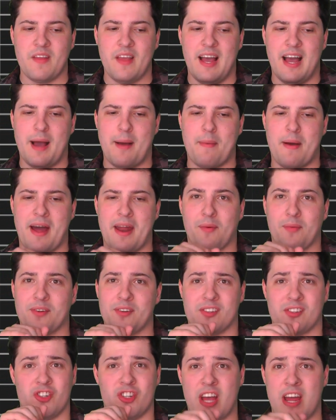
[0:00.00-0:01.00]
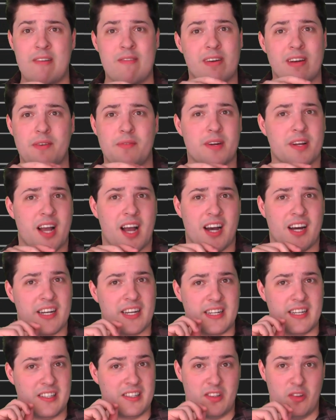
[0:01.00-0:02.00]
And it was generally
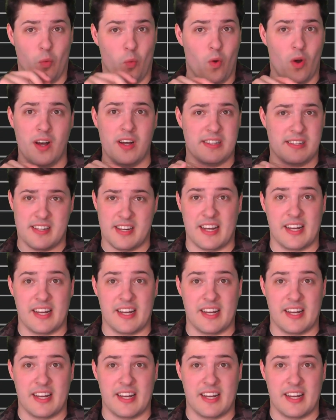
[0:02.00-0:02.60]
regarded as the worst